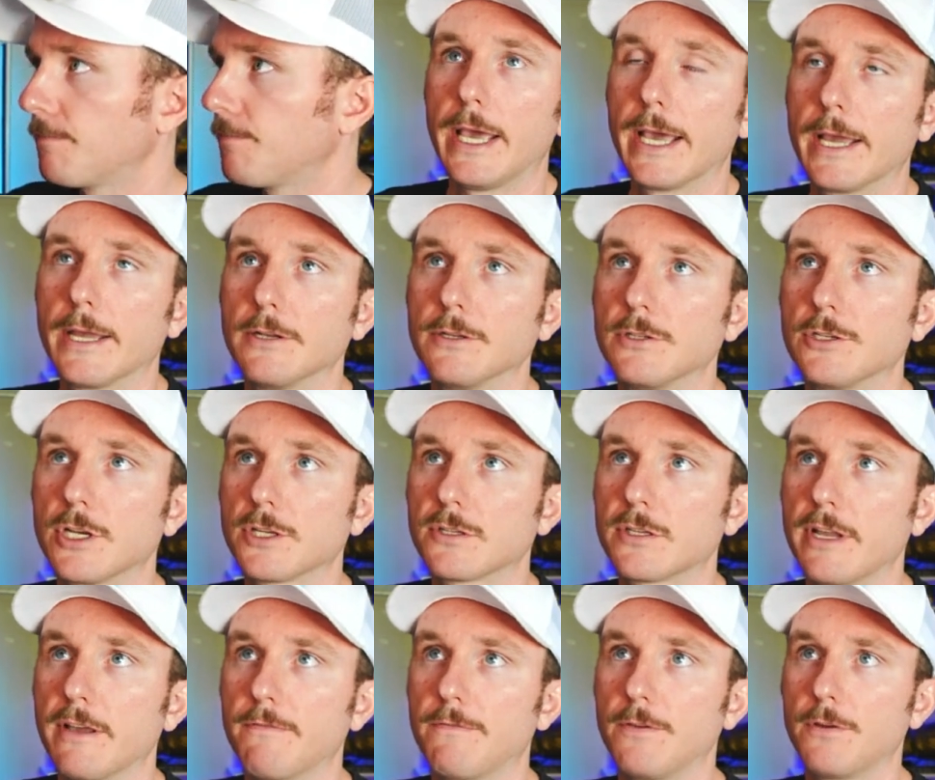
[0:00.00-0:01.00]
And
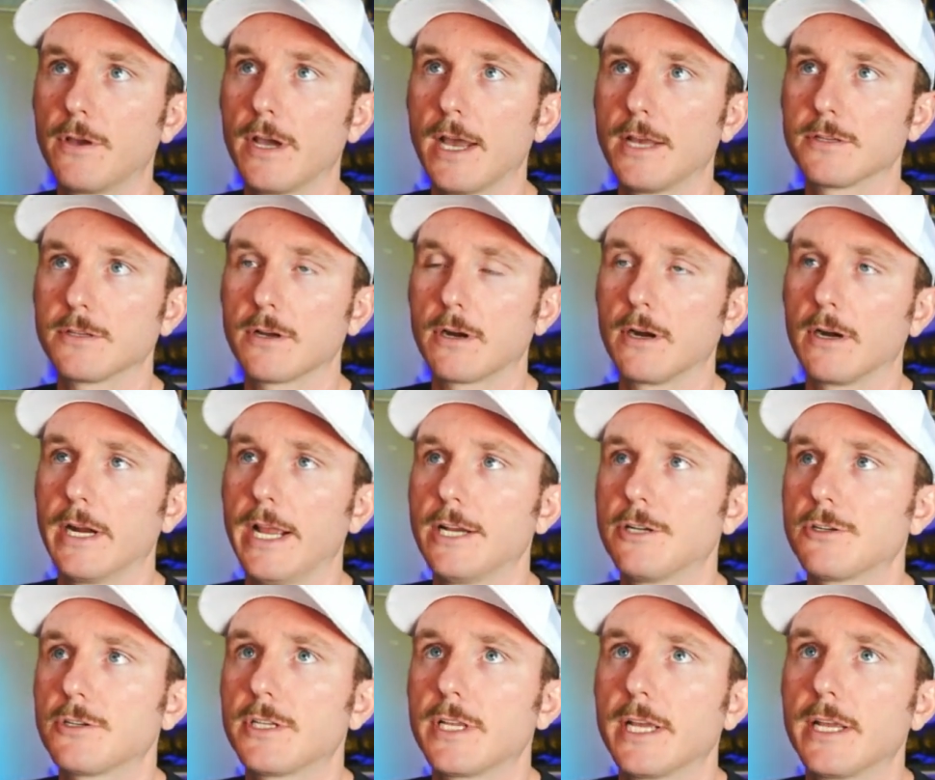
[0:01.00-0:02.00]
just if you guys are
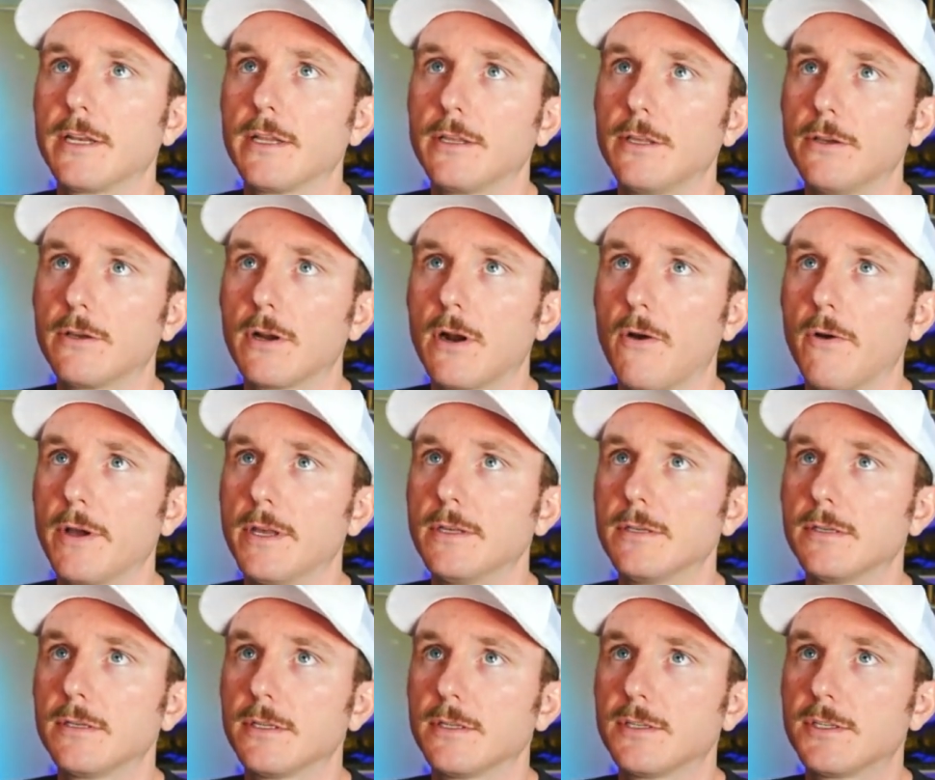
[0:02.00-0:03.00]
interested, you can
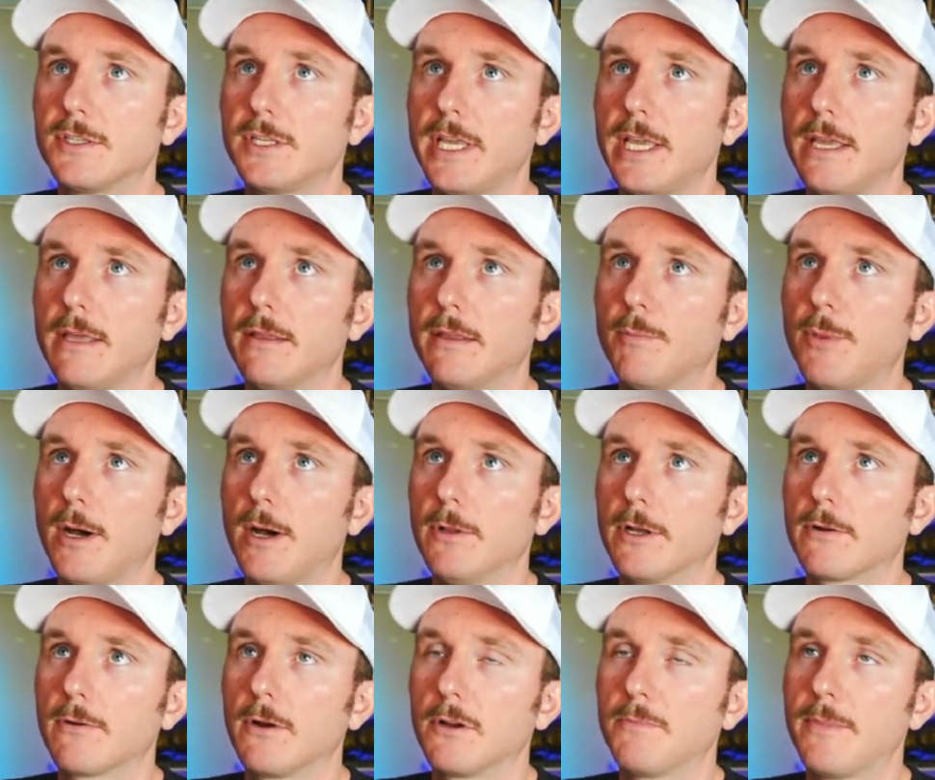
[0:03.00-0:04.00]
always see the
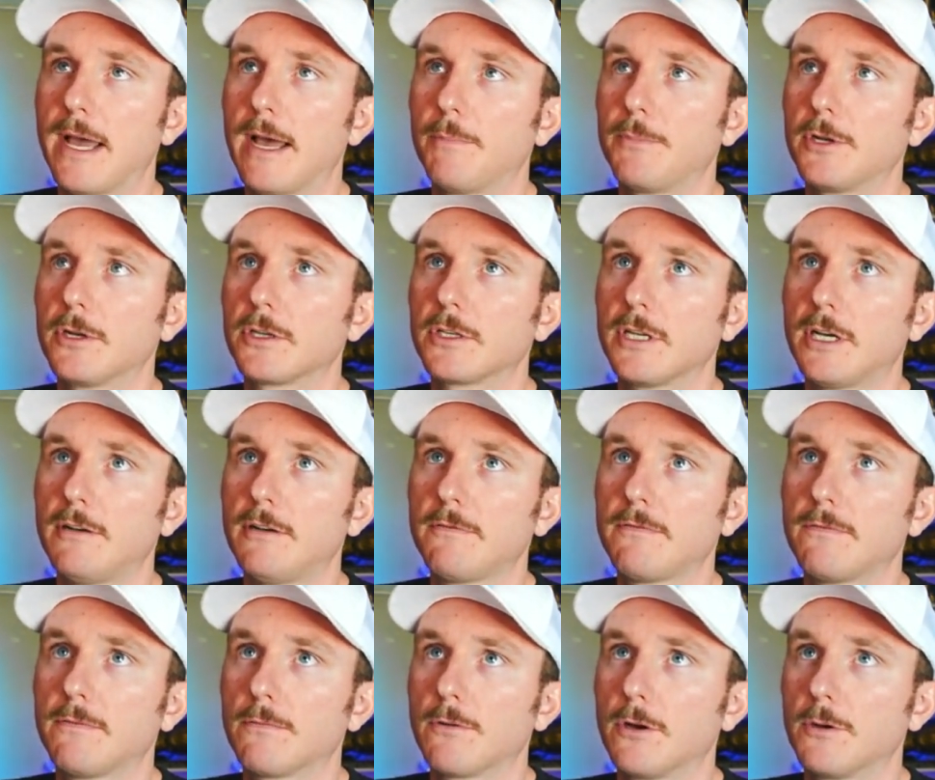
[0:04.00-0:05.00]
public roadmap
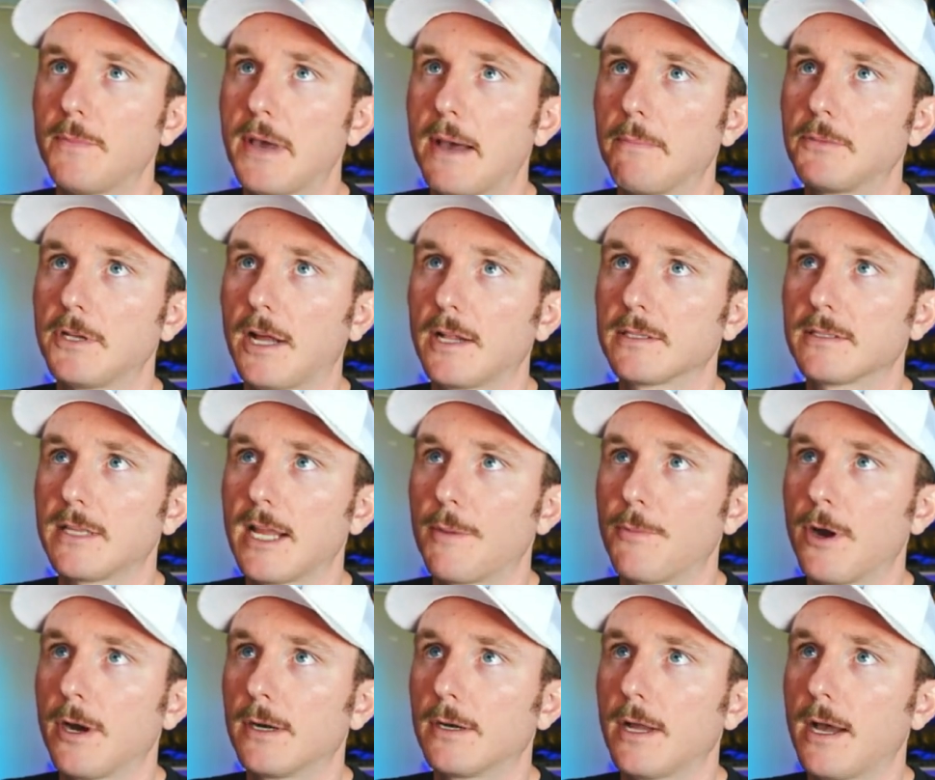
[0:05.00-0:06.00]
yourself,
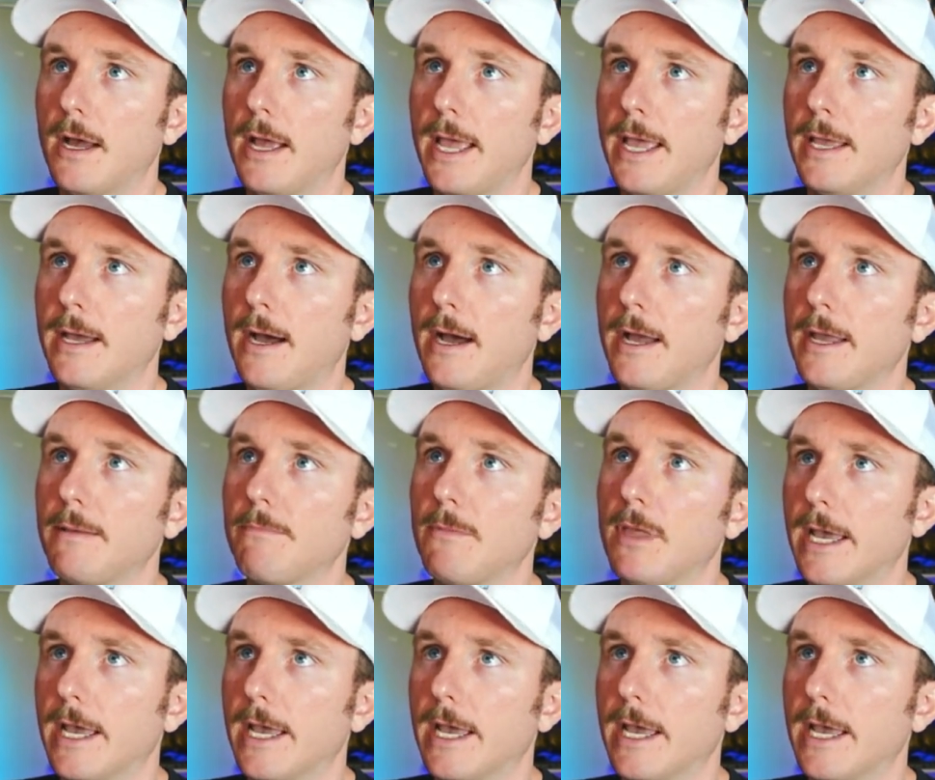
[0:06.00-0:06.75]
roadmap.stammer.ai.